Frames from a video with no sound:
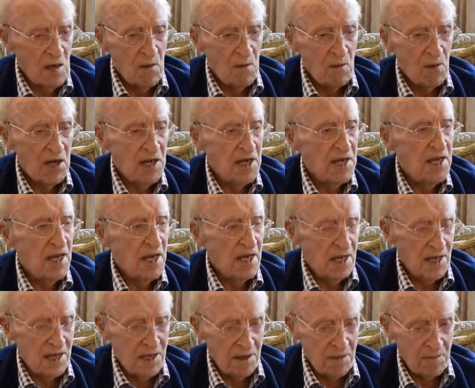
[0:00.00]
but it
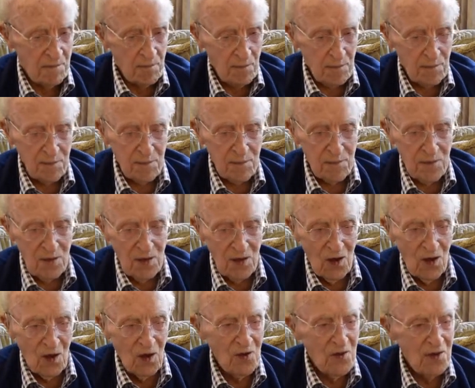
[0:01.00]
did.
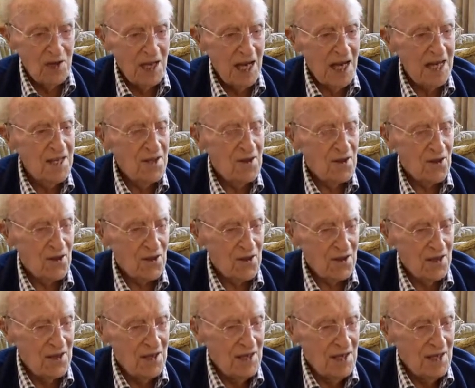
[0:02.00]
On the
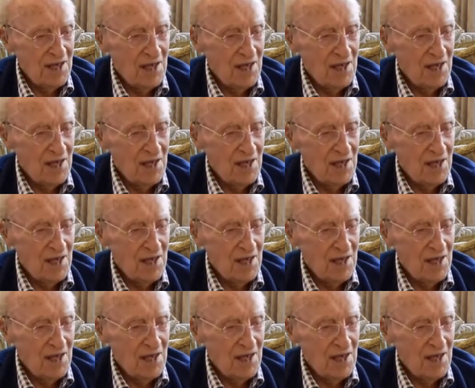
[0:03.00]
8th